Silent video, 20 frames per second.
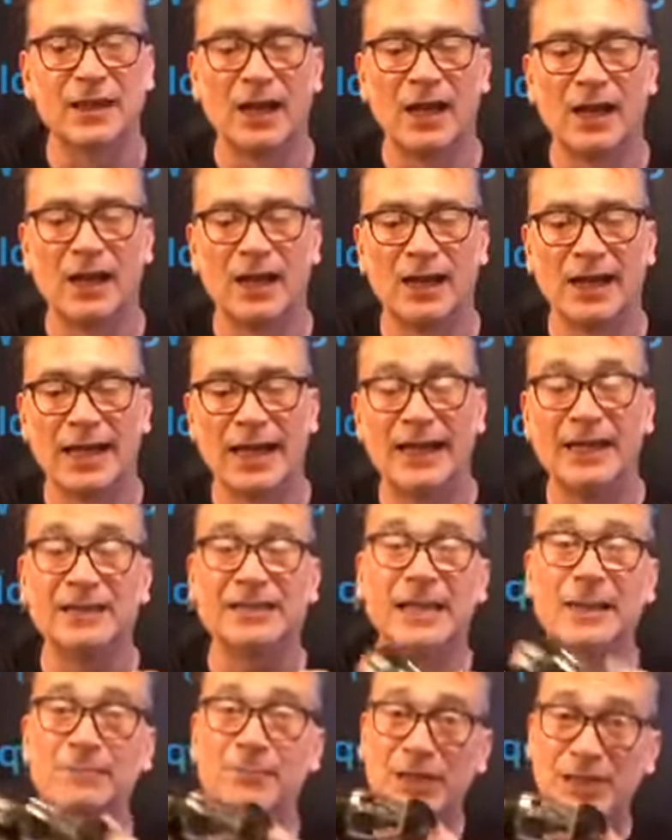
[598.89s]
It
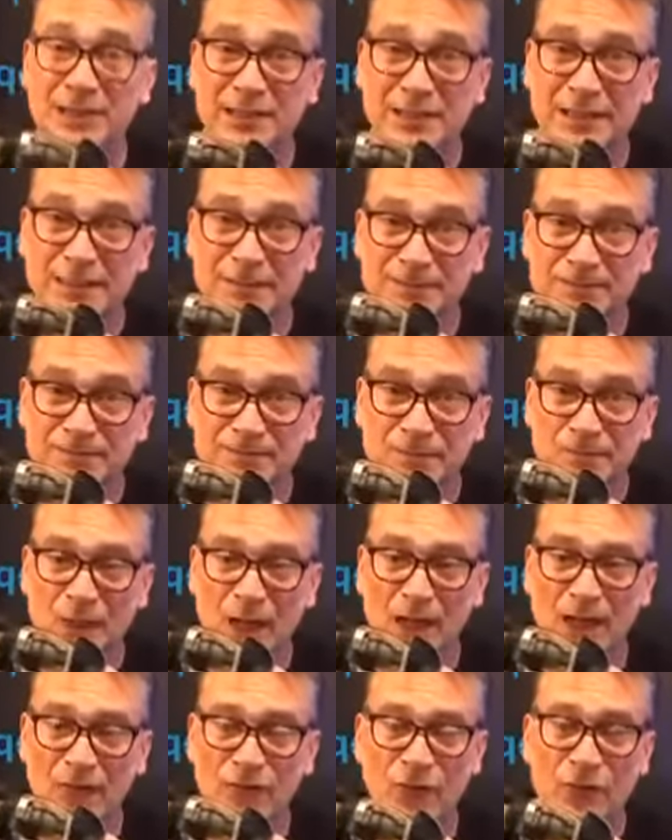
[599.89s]
is a piston,
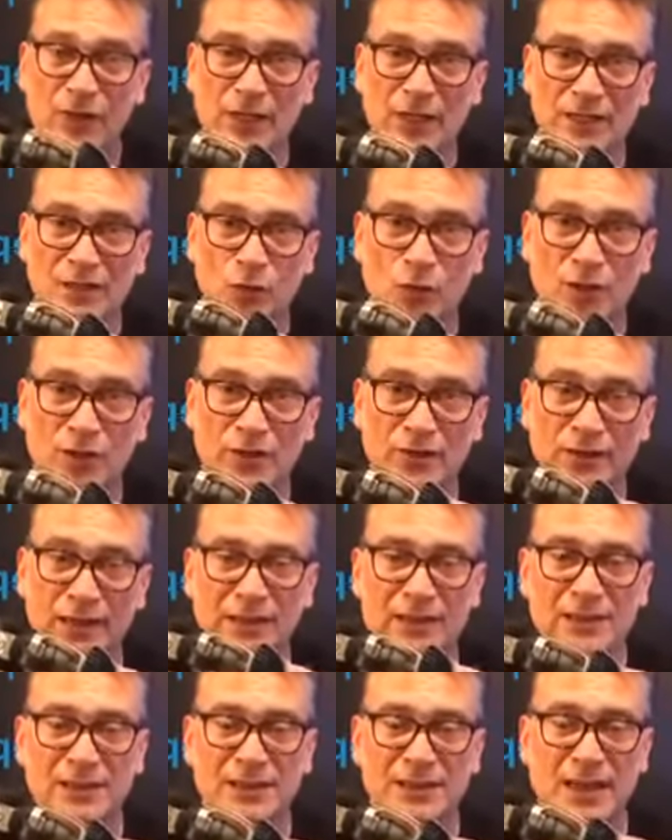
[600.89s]
for you guys who are wondering.
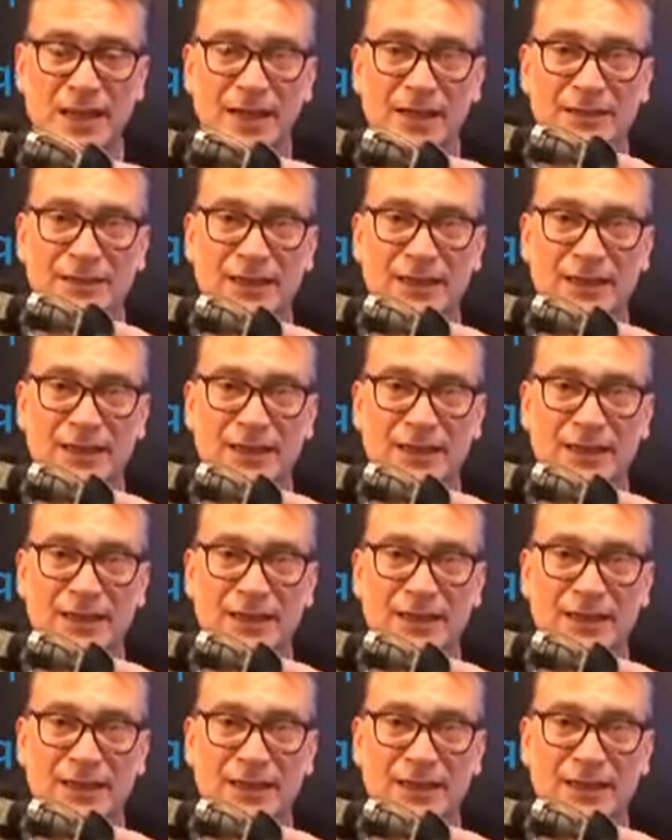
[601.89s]
This is not a